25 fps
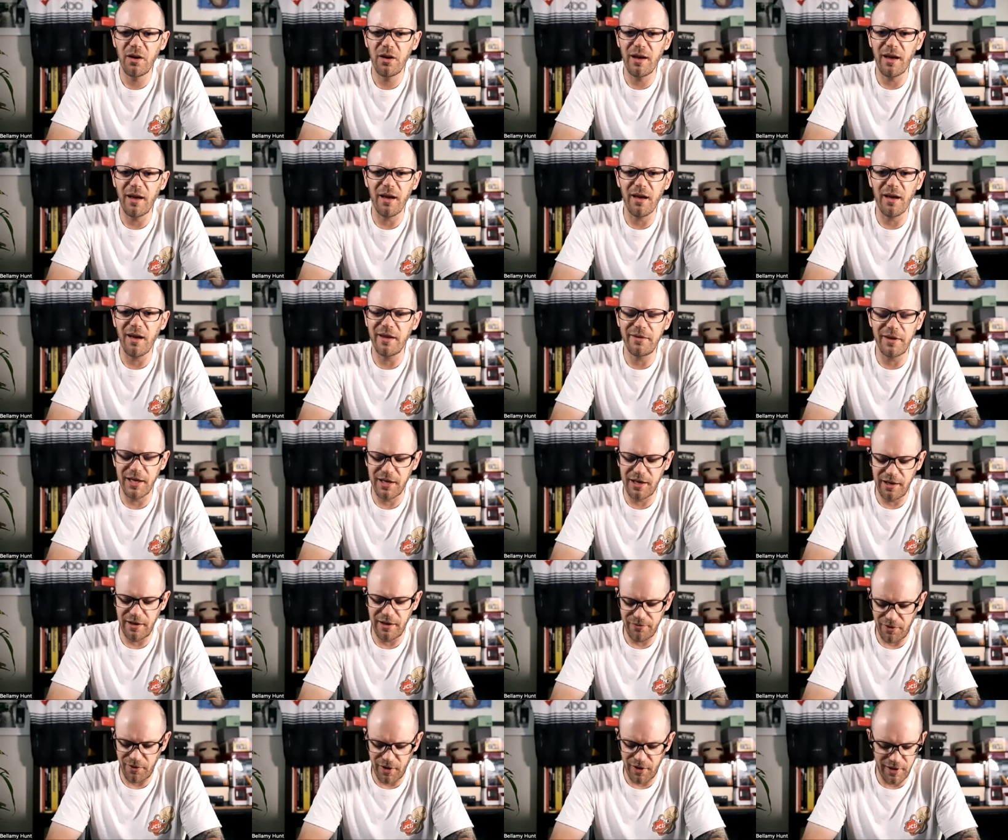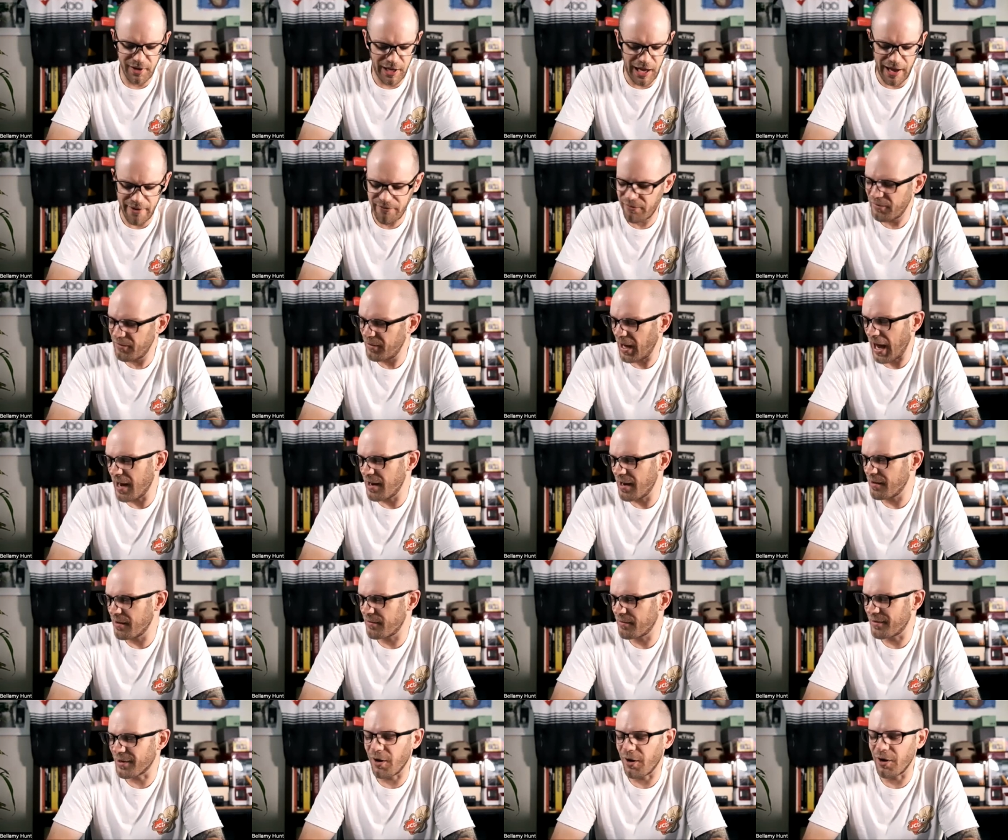Uh, I think if I, if
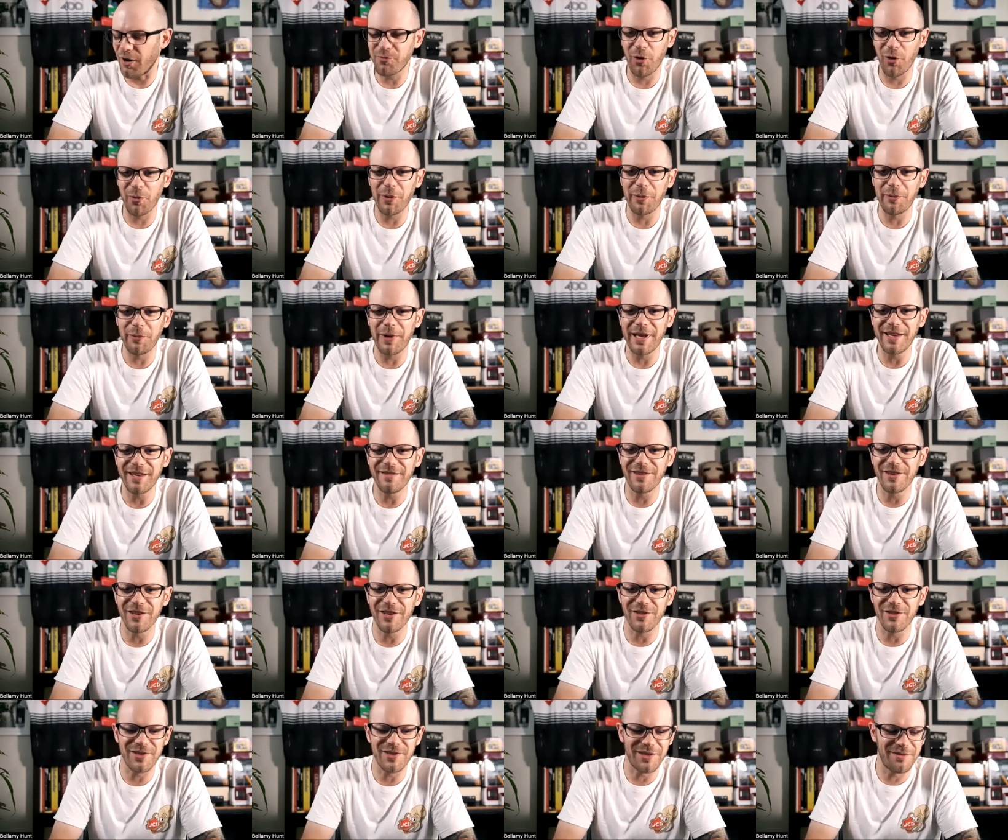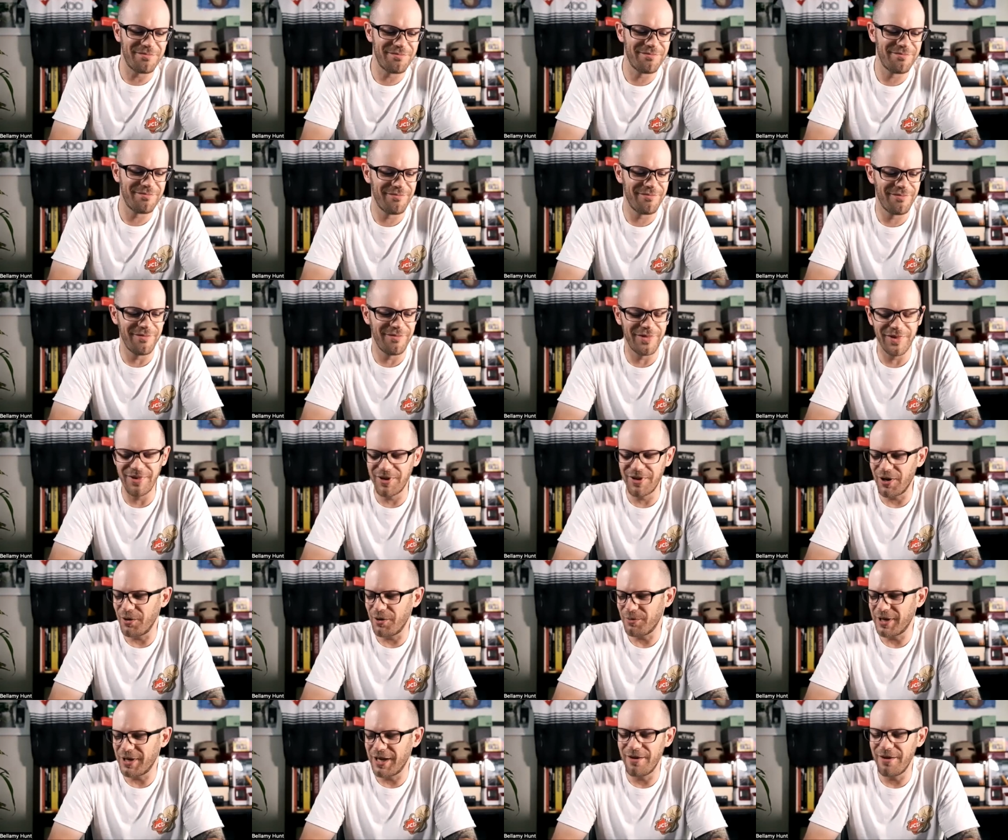anything, I'd probably just, you
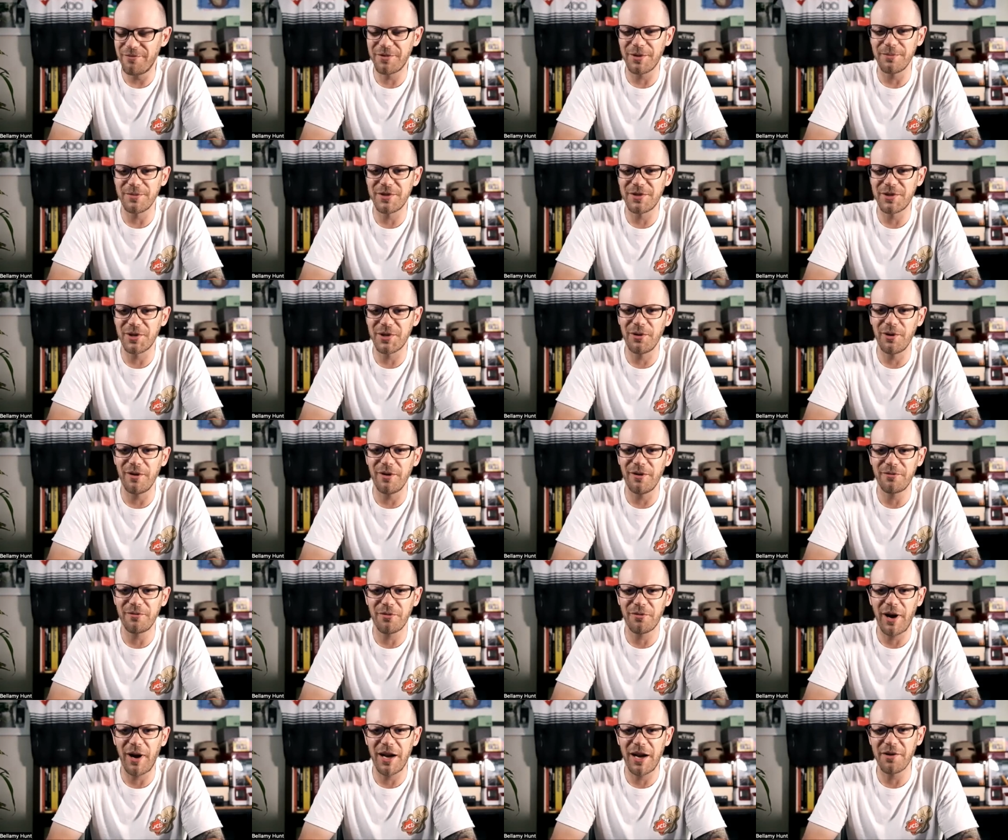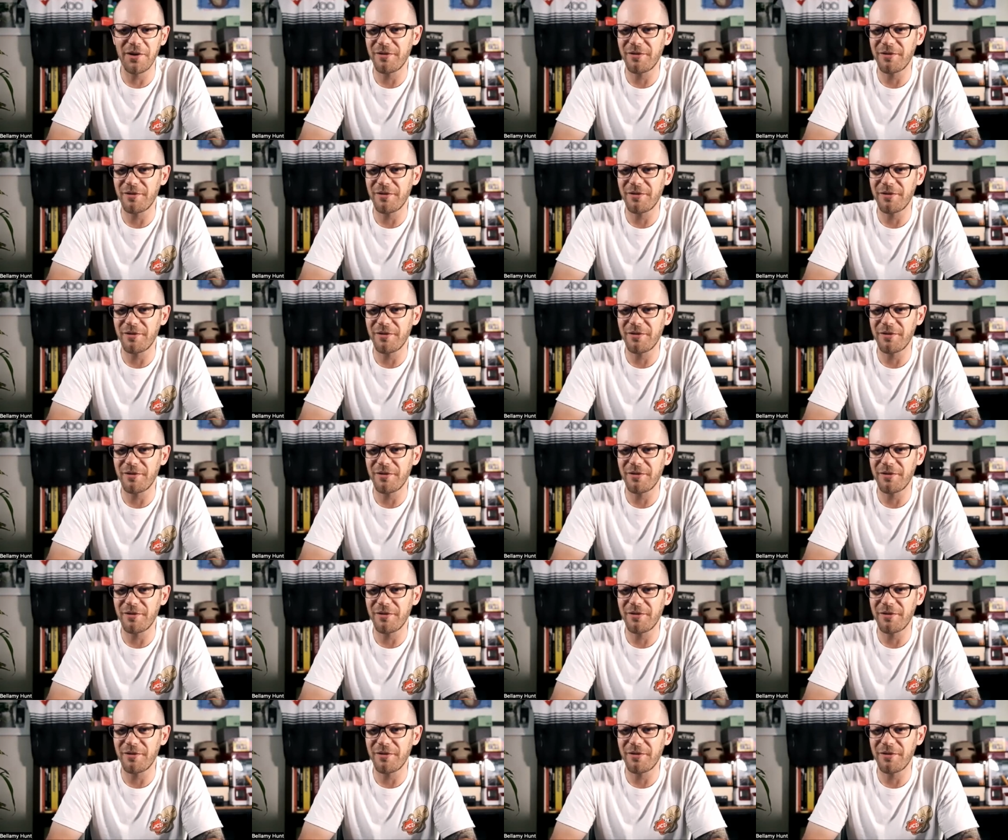know, give them to a friend or